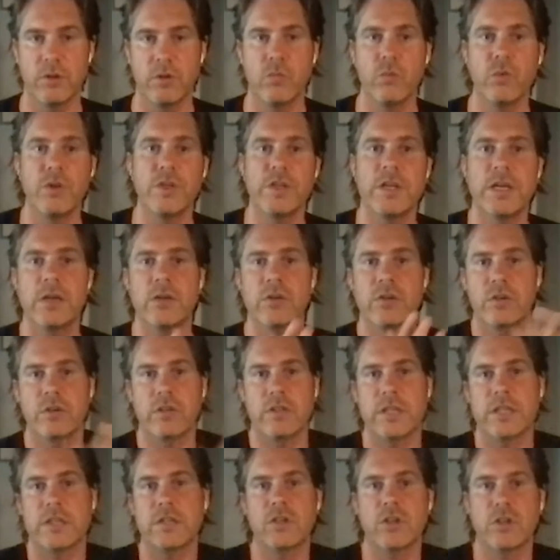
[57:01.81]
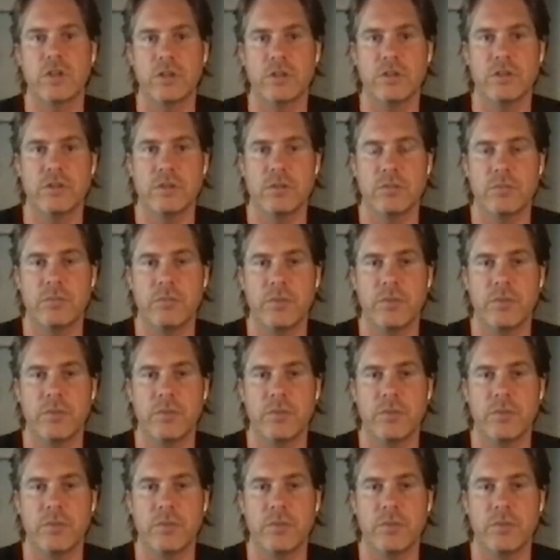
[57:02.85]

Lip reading: without that concert